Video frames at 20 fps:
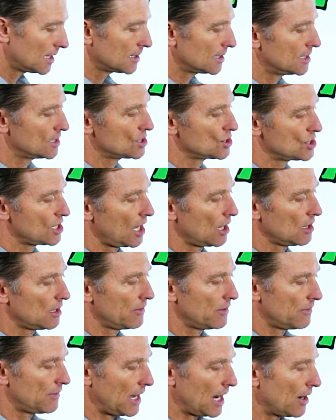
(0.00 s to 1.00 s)
the shell of
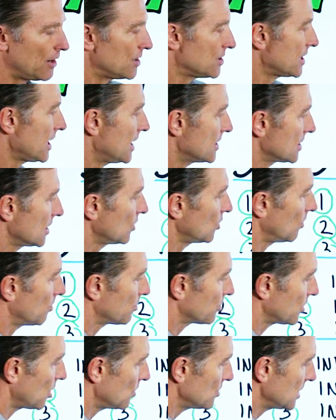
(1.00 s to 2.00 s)
a virus has a little
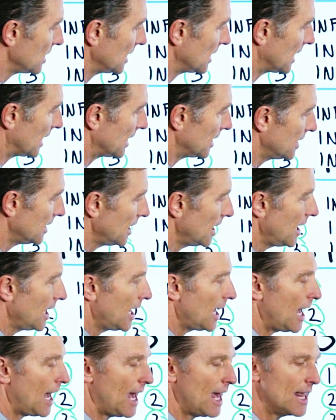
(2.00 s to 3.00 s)
protein on it,
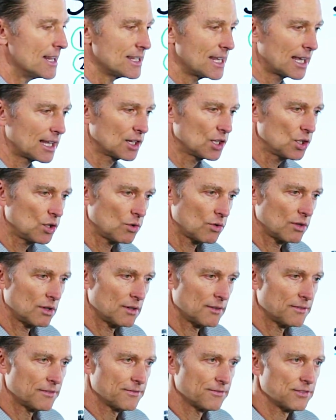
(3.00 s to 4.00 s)
and it's like a little
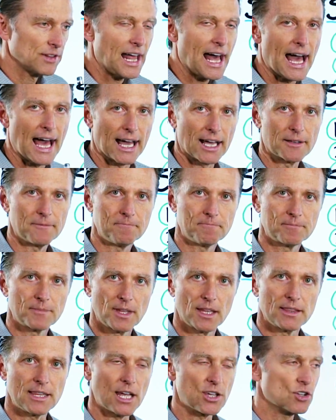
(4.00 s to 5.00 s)
flag
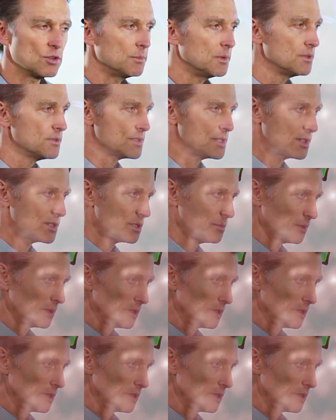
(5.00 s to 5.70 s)
that your immune system